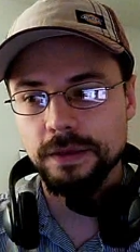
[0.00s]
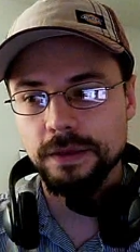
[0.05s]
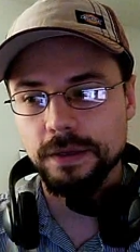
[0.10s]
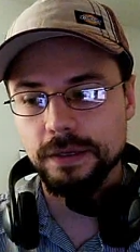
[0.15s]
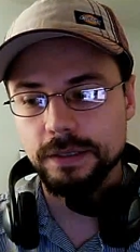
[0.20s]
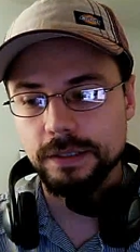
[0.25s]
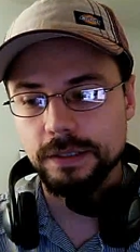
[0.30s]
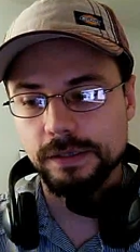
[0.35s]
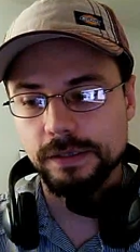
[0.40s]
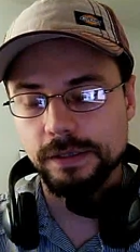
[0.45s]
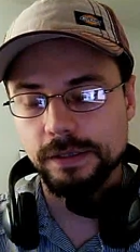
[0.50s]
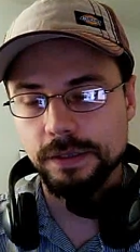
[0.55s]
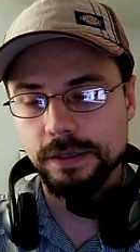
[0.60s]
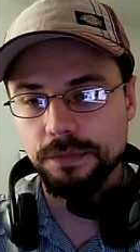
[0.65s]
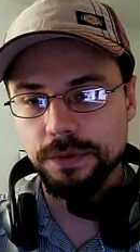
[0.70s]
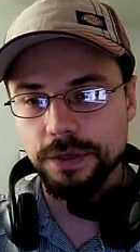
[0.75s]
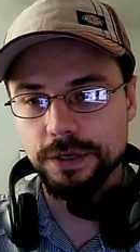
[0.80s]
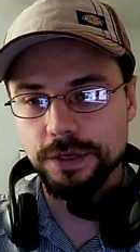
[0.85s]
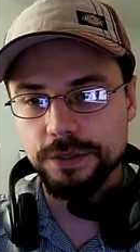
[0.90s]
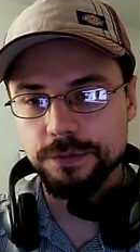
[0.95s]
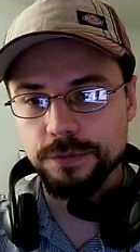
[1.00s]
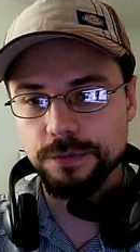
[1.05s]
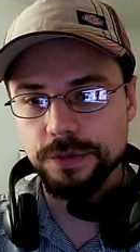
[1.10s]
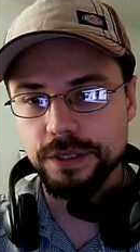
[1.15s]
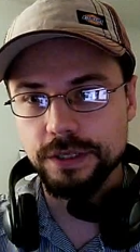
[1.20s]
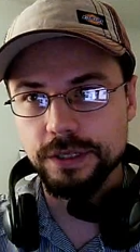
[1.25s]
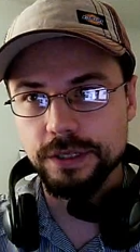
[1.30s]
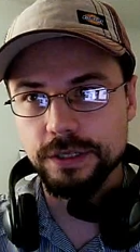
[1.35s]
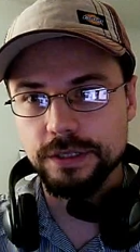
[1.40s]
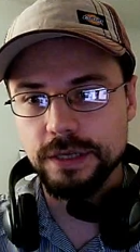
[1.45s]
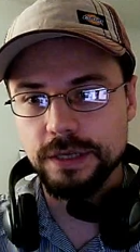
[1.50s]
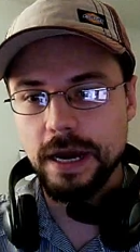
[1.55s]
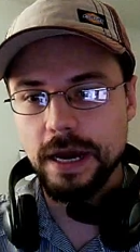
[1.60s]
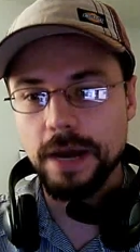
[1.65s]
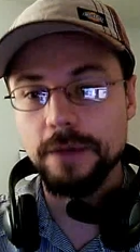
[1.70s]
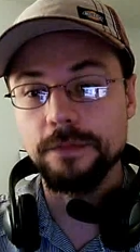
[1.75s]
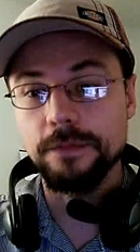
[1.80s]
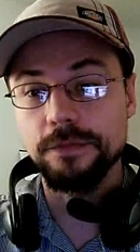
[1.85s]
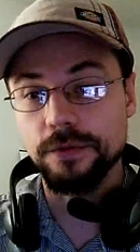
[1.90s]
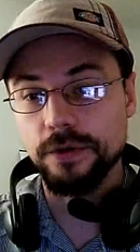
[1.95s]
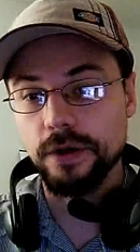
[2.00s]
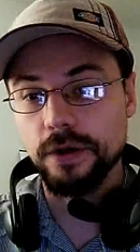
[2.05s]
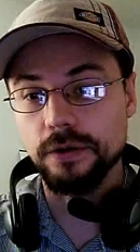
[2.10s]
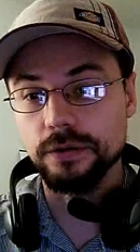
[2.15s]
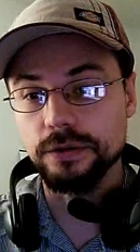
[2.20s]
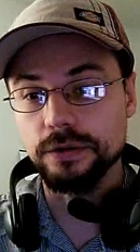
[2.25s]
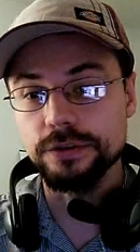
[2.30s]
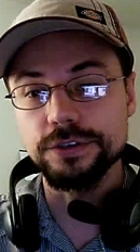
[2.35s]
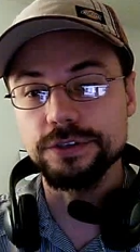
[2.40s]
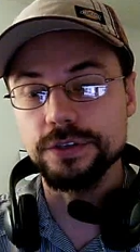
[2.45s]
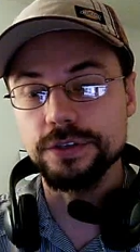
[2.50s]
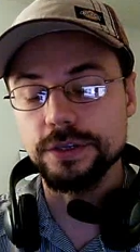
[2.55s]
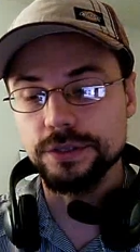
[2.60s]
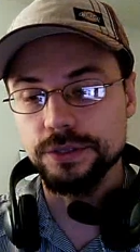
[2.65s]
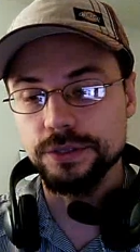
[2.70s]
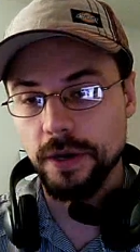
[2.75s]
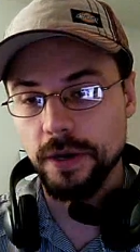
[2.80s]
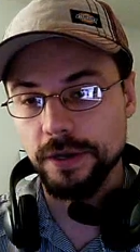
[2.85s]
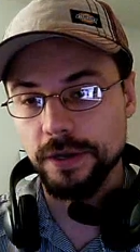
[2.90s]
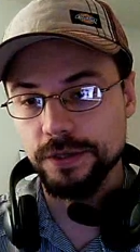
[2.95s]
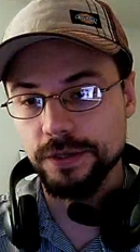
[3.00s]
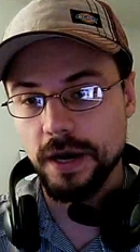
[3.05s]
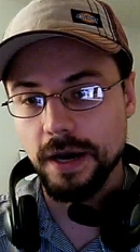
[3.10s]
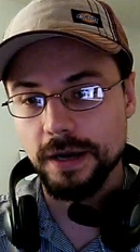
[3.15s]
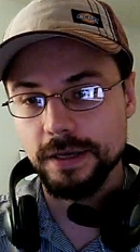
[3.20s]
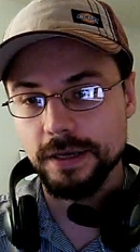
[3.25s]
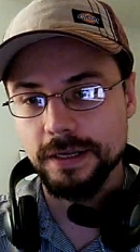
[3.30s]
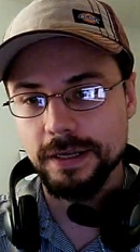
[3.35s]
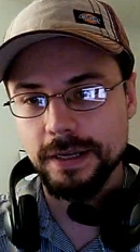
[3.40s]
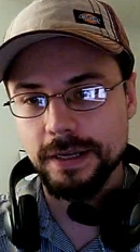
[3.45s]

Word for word: uh, because we needed time for our logistics to undock